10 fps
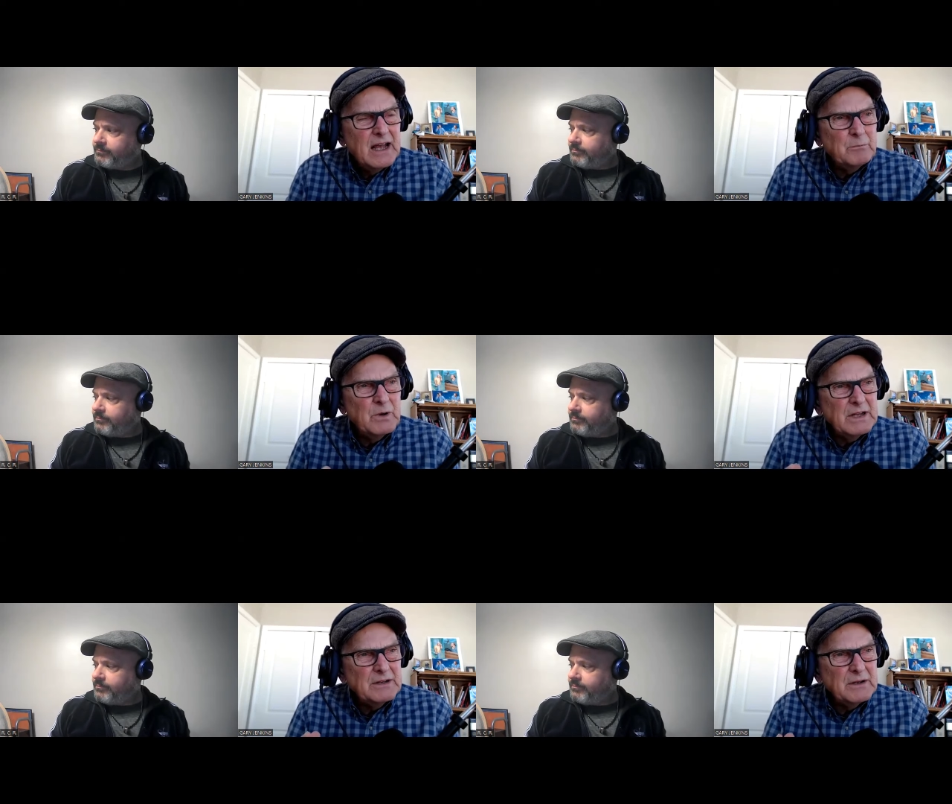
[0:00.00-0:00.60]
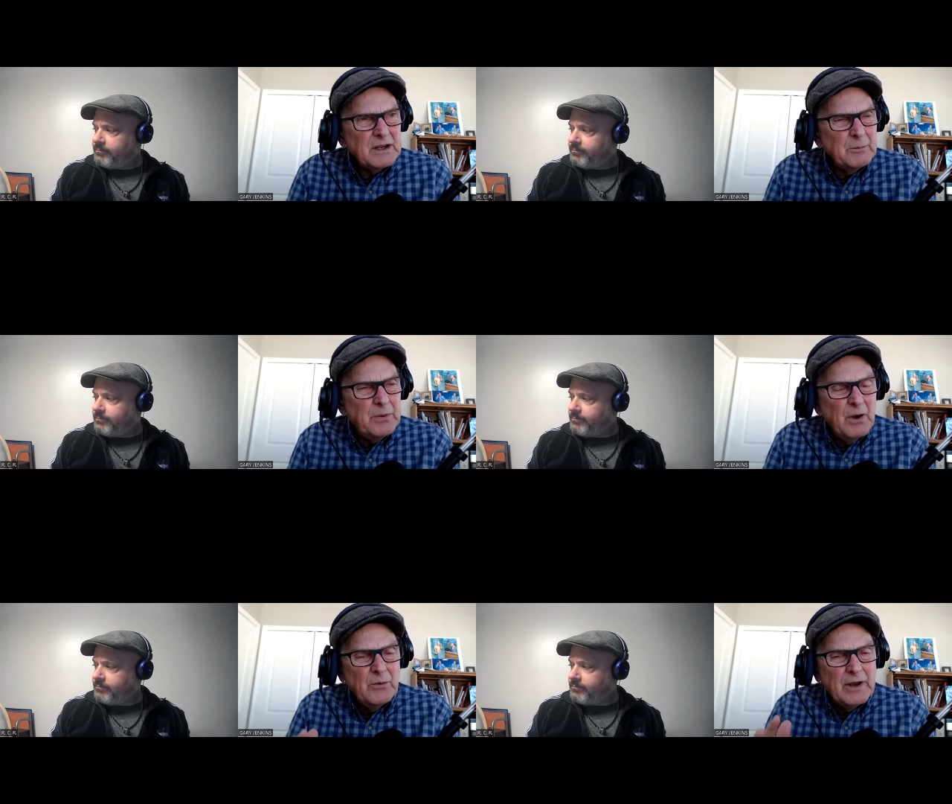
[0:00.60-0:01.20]
Speaker 1: But
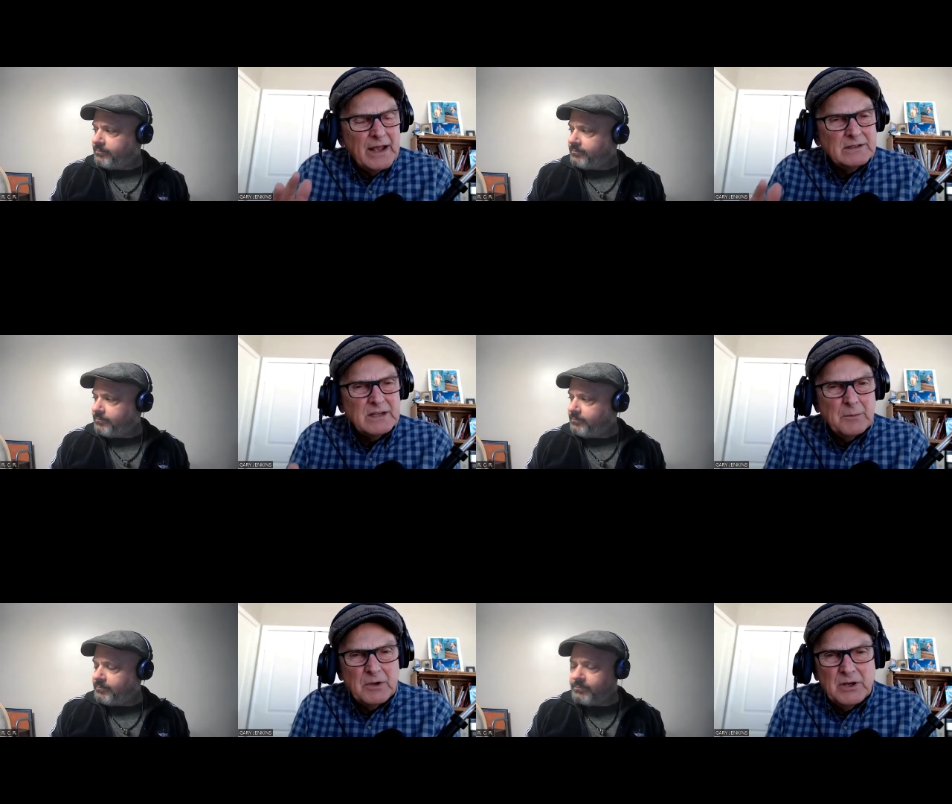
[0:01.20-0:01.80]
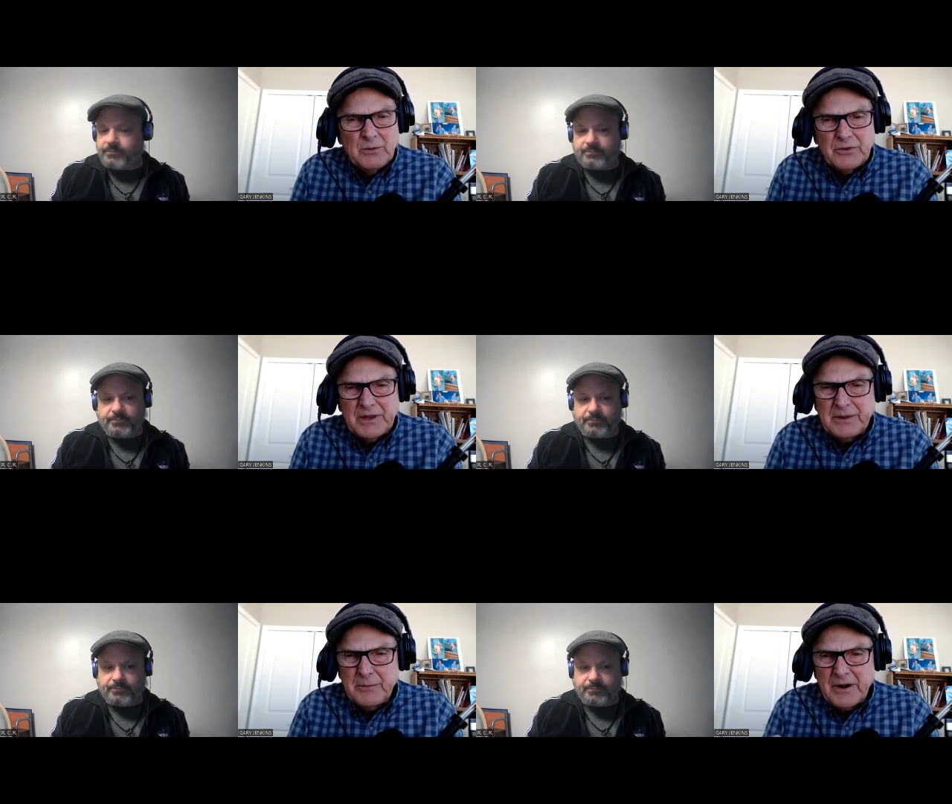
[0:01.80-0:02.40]
Capone had something to do
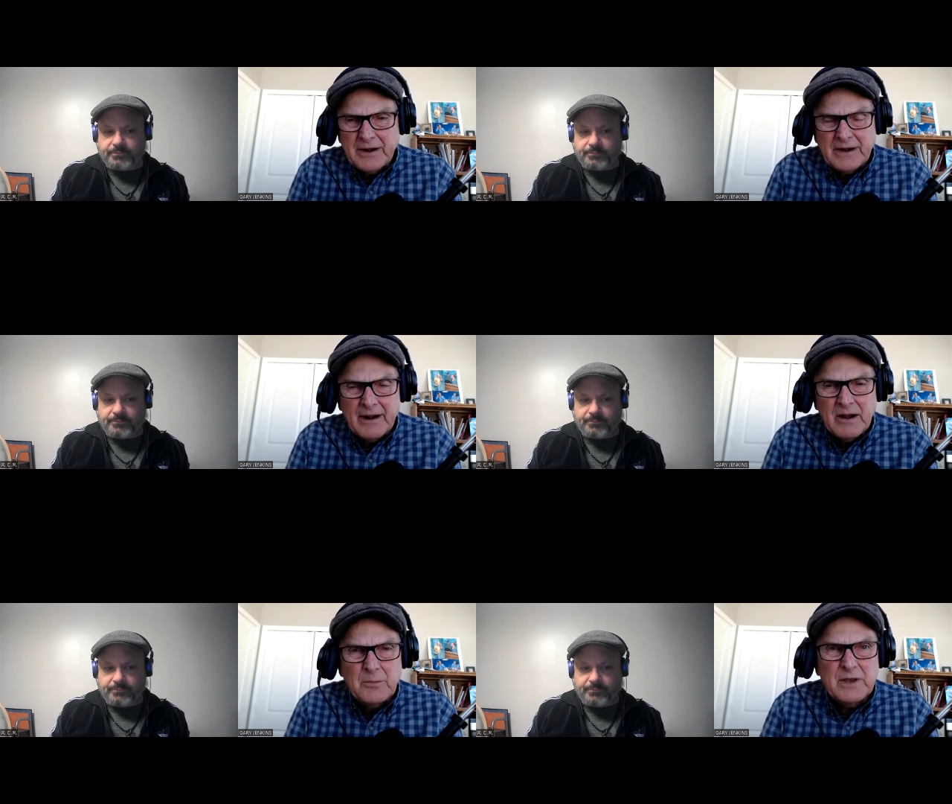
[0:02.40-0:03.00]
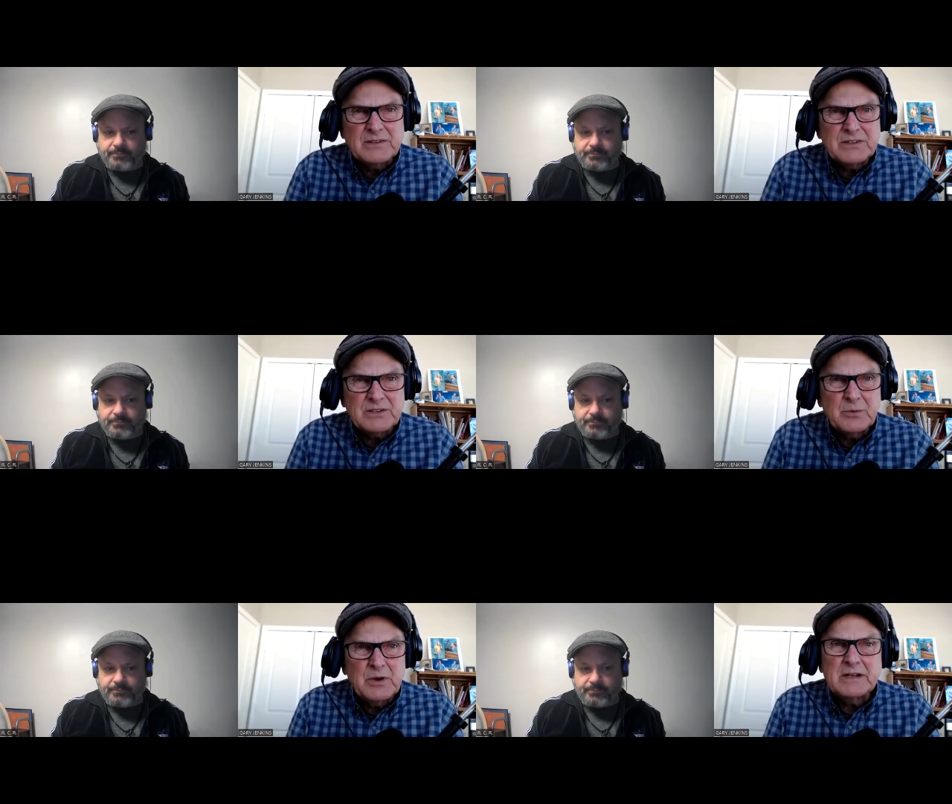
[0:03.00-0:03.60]
with the dairy business
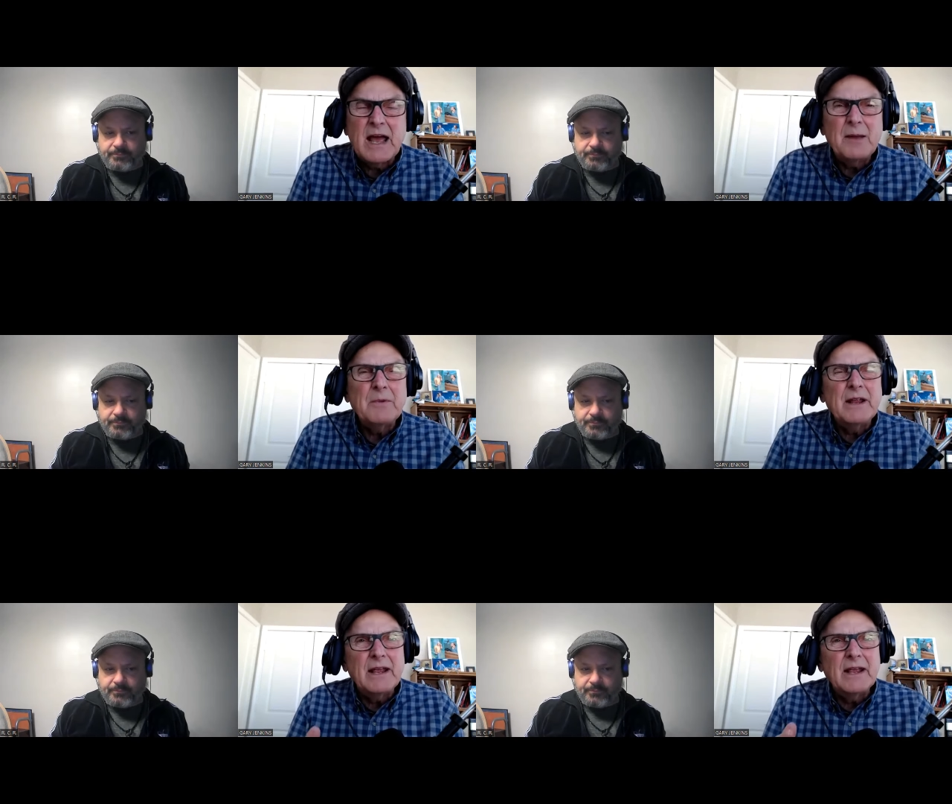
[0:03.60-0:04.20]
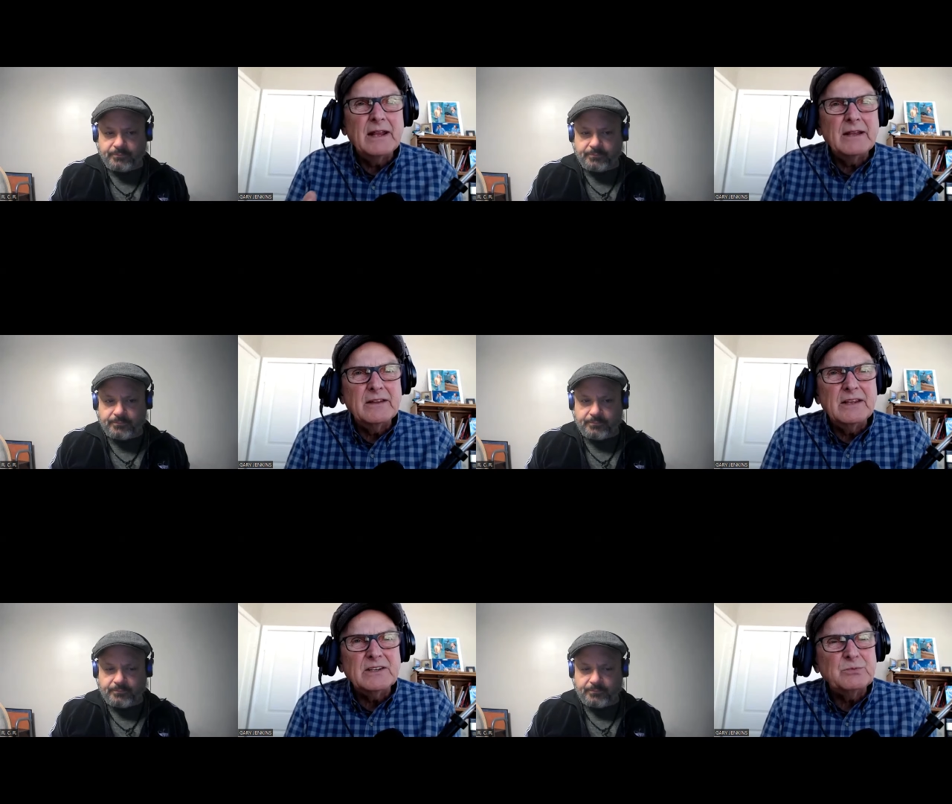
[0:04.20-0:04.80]
at one time,
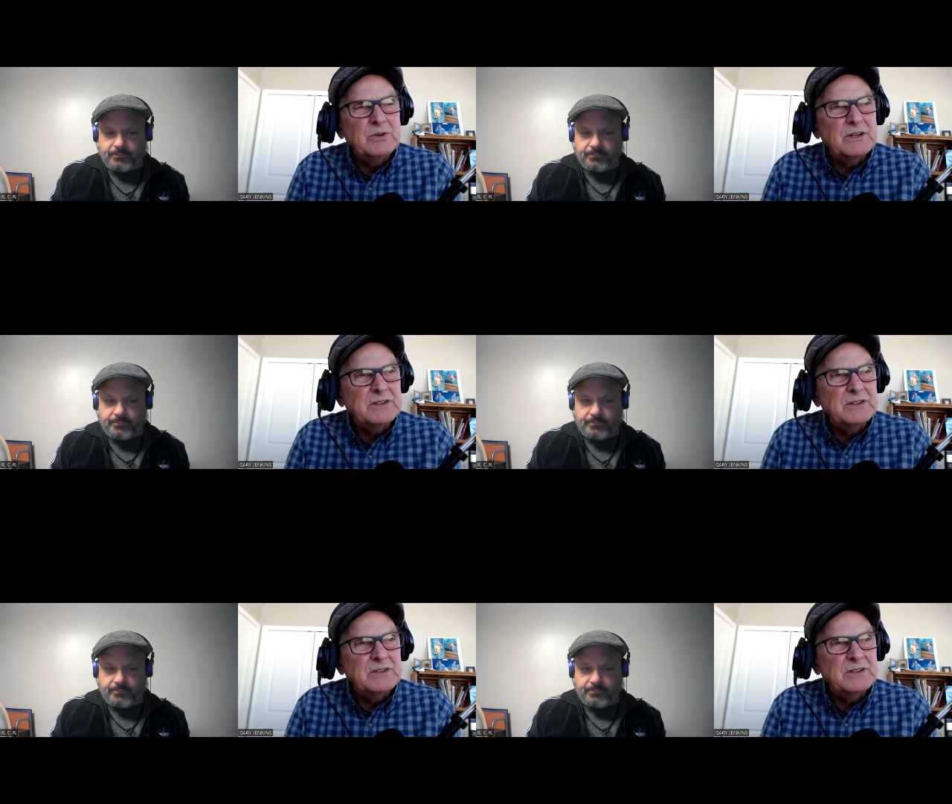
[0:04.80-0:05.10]
and this